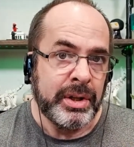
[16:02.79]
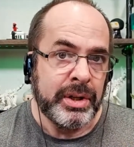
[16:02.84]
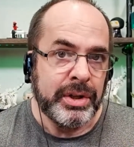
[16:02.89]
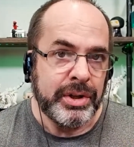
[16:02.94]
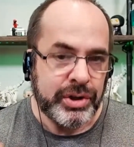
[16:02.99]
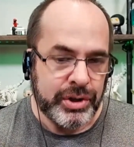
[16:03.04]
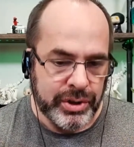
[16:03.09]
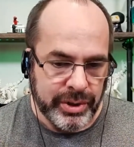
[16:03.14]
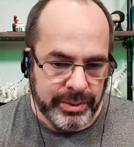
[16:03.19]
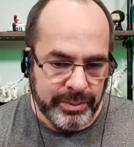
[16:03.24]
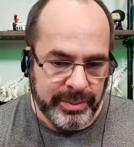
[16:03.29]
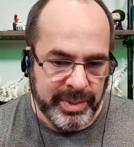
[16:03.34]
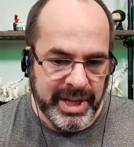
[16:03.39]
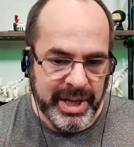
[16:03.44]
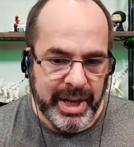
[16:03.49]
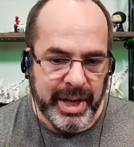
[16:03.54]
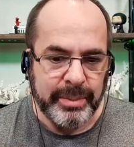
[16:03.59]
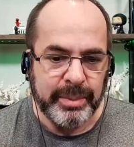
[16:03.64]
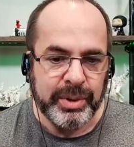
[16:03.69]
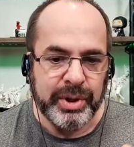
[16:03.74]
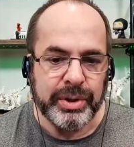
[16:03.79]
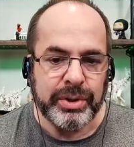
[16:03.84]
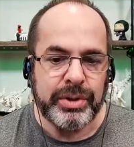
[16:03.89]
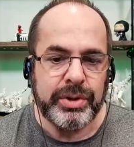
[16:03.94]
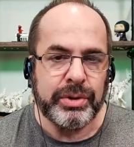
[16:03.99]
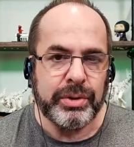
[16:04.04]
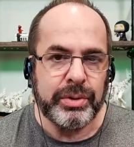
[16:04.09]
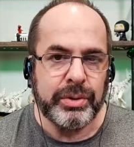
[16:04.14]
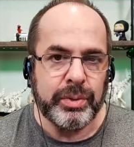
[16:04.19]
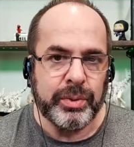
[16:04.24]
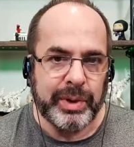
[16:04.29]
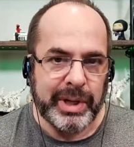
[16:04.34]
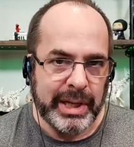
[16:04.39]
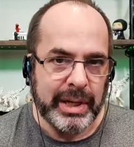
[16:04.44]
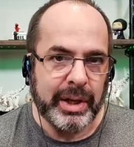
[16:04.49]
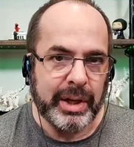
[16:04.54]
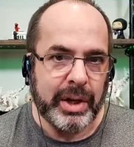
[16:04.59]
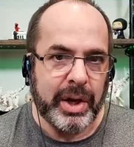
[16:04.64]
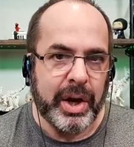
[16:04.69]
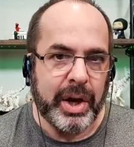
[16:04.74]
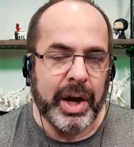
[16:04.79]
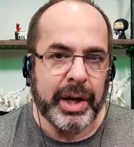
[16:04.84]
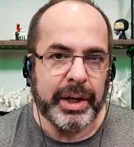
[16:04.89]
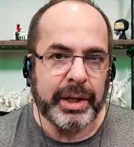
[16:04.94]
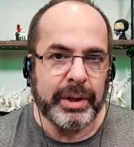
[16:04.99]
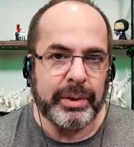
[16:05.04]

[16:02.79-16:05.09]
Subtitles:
should be able to get along,